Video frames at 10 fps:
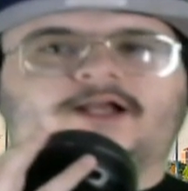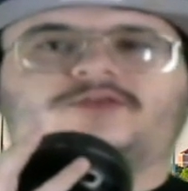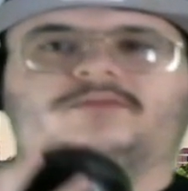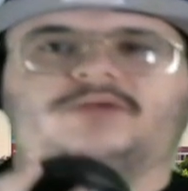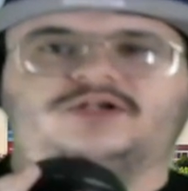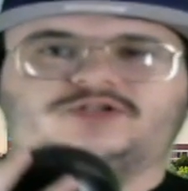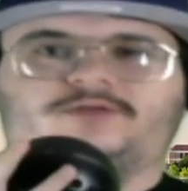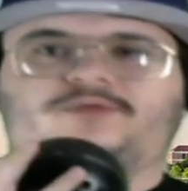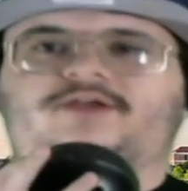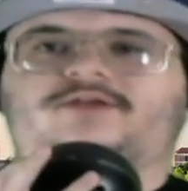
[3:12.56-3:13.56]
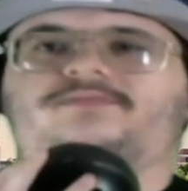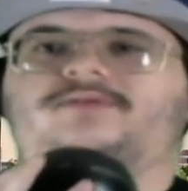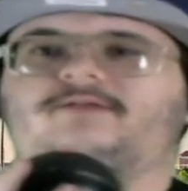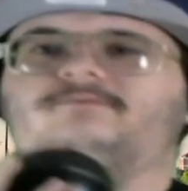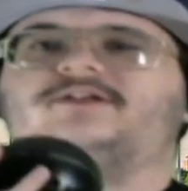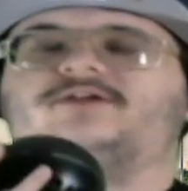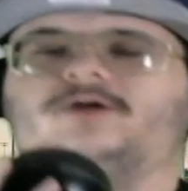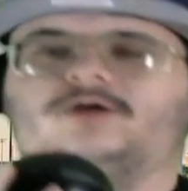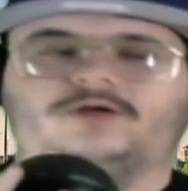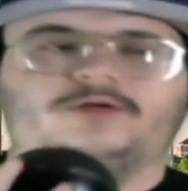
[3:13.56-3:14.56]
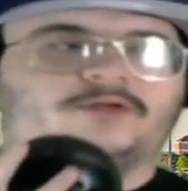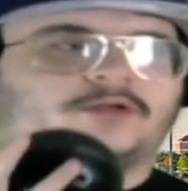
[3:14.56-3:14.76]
so much. The discipline returned.